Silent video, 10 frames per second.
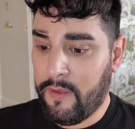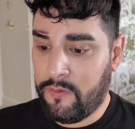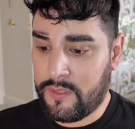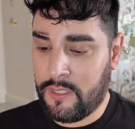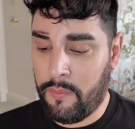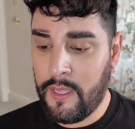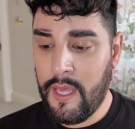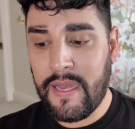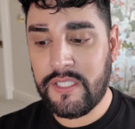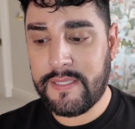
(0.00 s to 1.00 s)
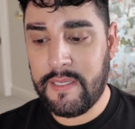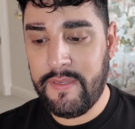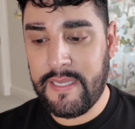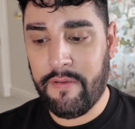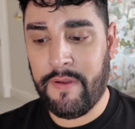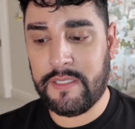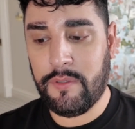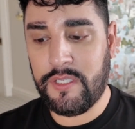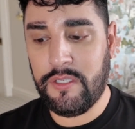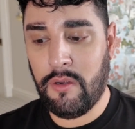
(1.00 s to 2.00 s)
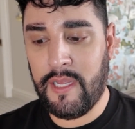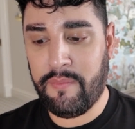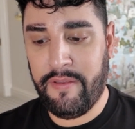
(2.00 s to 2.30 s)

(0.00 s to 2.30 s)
Full stop. Imagine sending me death threats because you don't like